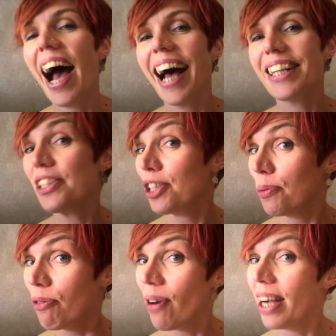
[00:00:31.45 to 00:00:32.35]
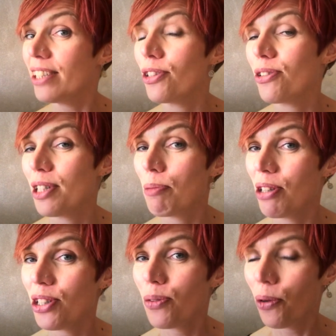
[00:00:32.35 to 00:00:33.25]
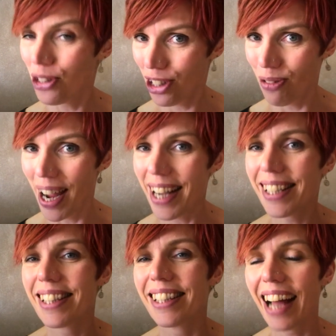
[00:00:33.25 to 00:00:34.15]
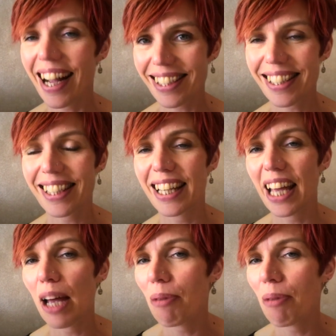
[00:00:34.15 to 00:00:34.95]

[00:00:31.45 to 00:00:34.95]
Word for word: And you were right, your suspicion was correct that actually,